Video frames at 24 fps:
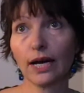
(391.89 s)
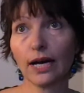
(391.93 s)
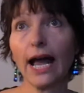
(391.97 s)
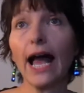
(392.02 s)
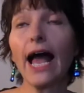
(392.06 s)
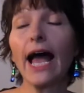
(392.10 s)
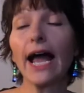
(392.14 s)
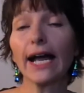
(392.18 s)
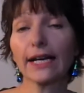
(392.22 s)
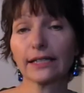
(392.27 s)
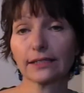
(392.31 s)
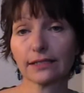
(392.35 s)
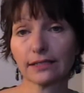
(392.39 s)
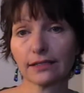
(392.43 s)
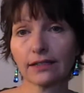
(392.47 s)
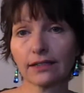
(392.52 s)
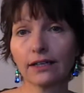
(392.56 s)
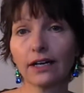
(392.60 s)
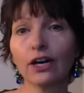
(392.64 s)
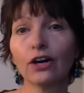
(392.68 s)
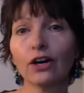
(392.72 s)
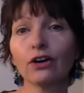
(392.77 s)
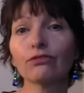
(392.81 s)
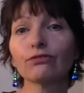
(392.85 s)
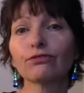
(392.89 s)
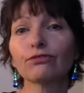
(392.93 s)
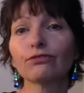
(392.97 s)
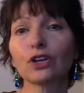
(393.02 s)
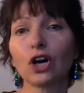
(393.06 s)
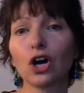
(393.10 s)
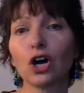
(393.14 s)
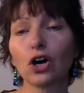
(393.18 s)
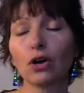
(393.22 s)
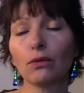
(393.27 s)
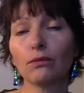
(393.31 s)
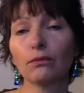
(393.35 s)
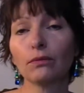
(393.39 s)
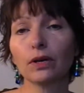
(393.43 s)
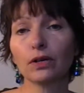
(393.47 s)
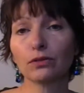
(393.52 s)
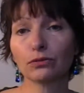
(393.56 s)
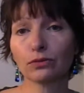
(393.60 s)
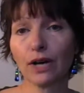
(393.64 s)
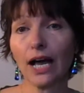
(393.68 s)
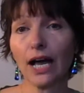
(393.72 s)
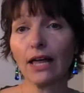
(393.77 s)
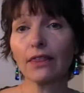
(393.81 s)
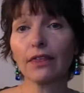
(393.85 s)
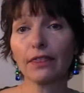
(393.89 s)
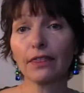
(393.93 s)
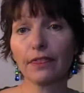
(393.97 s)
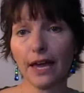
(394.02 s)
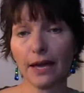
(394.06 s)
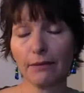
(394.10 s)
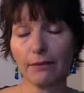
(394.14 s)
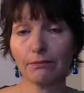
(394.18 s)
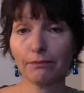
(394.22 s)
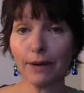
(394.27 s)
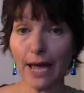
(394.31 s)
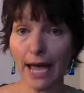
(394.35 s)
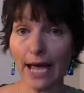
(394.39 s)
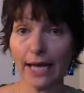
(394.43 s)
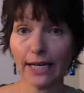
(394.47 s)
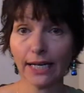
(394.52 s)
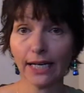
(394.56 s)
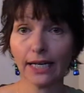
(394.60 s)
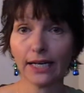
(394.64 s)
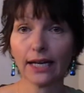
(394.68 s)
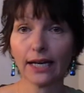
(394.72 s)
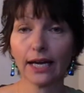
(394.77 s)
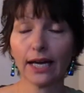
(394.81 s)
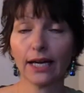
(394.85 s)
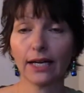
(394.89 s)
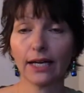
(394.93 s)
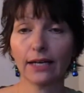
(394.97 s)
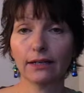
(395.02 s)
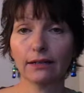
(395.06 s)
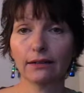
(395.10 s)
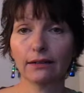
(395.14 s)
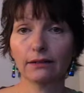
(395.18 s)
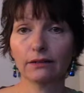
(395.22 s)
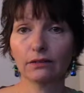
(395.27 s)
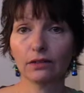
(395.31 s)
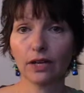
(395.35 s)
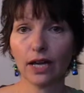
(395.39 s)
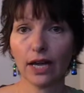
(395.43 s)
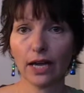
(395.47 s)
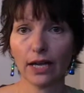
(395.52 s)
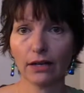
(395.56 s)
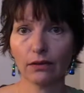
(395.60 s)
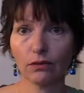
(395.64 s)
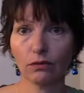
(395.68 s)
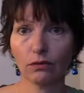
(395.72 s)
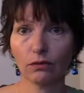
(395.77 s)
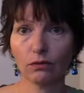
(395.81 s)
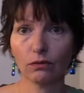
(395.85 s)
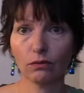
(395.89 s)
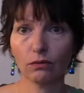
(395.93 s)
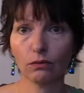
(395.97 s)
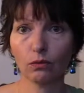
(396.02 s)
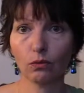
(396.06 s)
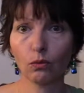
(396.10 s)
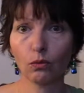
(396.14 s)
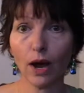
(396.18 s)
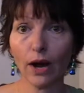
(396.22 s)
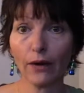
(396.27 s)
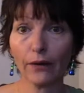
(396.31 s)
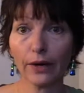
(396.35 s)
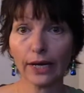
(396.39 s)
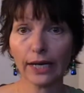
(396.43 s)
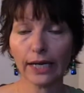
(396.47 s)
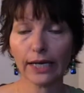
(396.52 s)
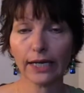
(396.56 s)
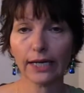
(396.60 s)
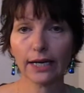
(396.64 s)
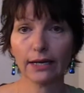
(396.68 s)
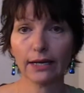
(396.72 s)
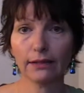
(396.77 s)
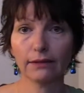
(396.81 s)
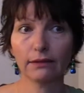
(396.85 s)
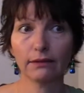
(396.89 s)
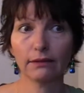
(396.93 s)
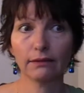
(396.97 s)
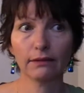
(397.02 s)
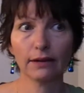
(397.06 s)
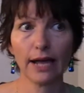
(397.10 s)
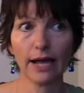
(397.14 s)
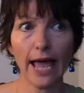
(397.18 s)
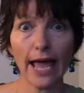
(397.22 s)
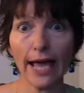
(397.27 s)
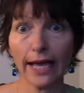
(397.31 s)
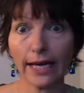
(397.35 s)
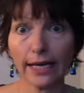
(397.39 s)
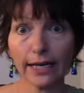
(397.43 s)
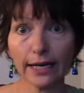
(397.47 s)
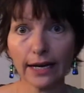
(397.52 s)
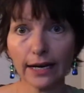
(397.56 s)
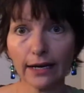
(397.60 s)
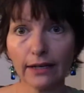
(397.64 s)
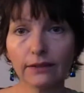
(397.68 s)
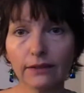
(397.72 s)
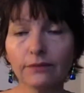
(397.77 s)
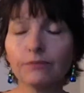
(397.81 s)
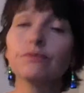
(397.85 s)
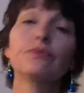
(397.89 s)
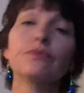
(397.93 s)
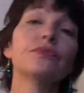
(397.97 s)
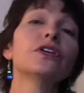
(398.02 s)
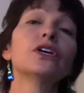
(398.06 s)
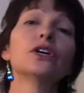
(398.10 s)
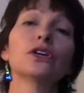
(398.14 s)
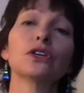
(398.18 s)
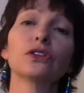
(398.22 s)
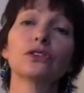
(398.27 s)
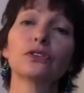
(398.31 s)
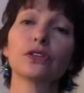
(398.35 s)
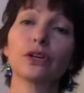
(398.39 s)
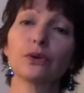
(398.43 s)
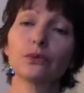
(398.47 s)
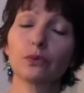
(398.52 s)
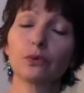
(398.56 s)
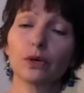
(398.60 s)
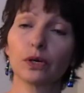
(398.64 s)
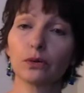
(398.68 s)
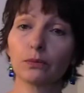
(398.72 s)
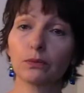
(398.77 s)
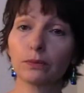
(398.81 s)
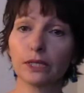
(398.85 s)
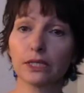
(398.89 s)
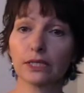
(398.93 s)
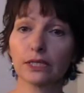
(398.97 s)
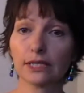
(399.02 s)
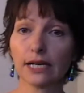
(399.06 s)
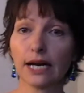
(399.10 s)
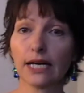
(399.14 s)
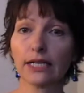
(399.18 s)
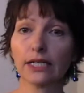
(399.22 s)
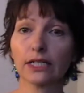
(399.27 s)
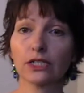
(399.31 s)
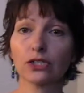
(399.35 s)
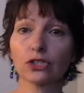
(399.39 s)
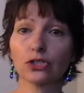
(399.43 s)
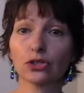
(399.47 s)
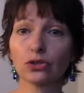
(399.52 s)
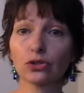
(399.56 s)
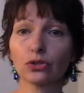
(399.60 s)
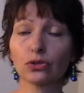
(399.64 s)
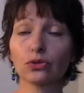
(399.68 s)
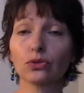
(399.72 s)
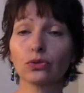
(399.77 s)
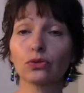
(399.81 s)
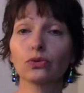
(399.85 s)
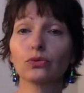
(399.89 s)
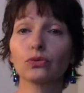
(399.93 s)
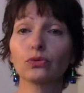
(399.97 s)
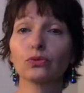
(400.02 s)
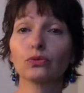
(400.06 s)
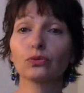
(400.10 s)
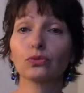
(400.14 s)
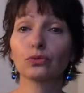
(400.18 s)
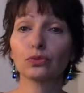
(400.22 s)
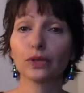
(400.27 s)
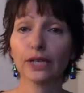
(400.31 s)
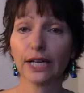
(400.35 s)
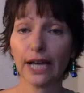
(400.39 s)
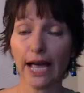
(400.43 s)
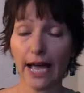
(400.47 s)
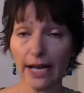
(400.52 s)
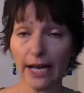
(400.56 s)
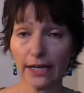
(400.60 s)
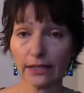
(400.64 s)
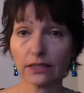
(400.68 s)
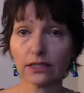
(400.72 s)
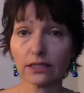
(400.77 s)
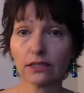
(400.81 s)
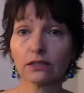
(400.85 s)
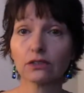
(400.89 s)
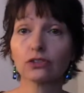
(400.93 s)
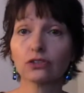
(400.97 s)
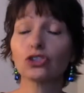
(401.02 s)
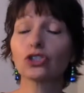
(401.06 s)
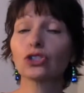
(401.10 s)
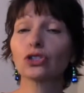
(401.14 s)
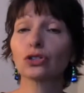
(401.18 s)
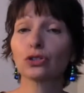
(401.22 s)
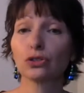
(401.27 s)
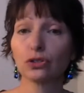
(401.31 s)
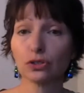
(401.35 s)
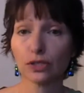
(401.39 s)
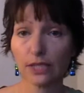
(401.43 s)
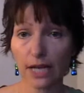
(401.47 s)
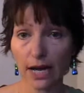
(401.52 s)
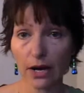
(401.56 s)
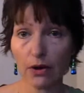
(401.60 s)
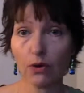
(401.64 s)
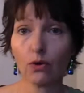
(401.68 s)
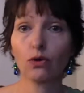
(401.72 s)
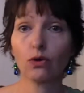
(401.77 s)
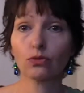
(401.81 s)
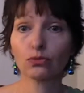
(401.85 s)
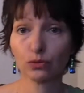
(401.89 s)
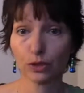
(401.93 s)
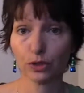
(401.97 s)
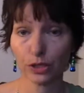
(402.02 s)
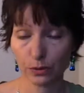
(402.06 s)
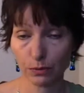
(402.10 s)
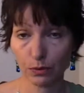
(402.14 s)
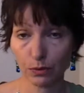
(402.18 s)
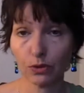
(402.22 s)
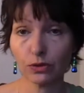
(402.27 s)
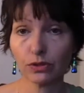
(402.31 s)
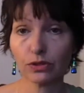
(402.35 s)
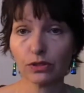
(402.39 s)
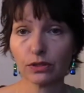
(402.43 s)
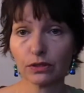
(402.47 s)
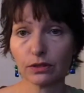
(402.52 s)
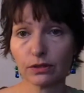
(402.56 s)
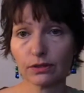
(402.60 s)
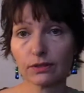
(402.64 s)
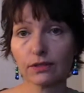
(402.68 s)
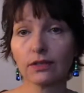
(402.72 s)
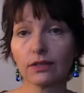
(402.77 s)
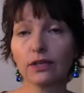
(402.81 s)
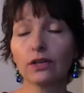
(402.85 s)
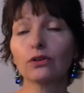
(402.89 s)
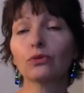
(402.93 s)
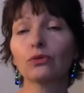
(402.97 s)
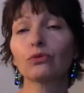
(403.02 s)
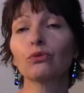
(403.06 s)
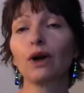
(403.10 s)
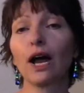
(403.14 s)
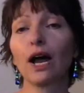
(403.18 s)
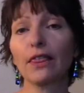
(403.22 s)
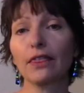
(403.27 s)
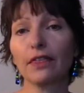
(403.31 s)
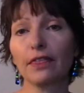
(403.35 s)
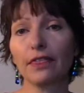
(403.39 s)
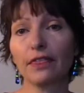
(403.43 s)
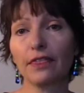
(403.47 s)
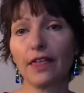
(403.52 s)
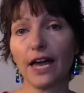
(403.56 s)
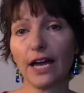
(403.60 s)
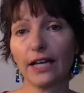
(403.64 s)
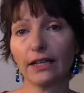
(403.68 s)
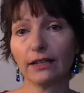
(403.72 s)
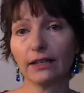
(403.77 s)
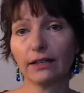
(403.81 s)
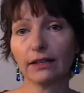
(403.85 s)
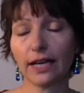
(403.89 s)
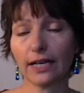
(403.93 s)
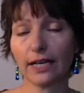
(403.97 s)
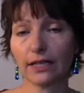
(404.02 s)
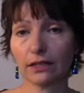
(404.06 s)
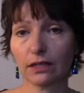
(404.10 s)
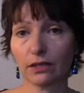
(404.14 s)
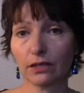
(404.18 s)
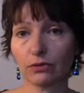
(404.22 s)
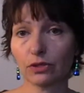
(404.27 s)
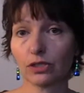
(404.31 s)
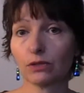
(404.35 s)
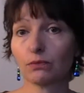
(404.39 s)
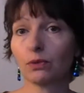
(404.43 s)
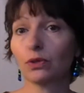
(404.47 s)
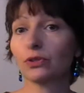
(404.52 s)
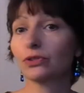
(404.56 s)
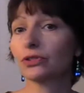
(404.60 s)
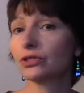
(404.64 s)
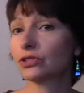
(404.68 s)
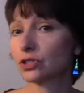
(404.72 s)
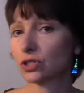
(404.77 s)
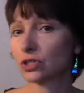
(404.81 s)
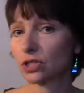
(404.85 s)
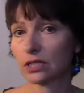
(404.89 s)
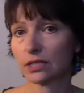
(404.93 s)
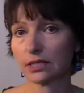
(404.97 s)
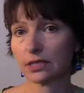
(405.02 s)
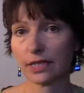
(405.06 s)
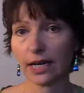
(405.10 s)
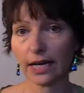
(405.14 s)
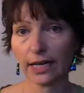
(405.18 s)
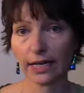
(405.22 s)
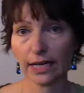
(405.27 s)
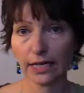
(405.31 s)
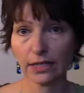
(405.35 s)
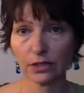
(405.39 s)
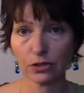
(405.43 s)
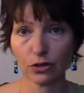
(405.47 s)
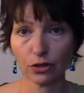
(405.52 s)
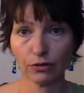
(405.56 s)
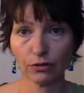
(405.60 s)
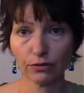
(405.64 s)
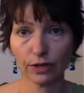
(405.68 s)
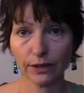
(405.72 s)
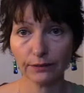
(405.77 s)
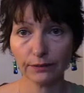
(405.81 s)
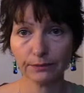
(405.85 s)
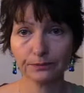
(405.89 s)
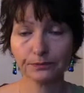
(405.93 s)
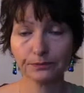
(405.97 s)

act from, rather than panic and worry and anger, that we'll be starting to react, choose our responses rather than let the responses just take us over.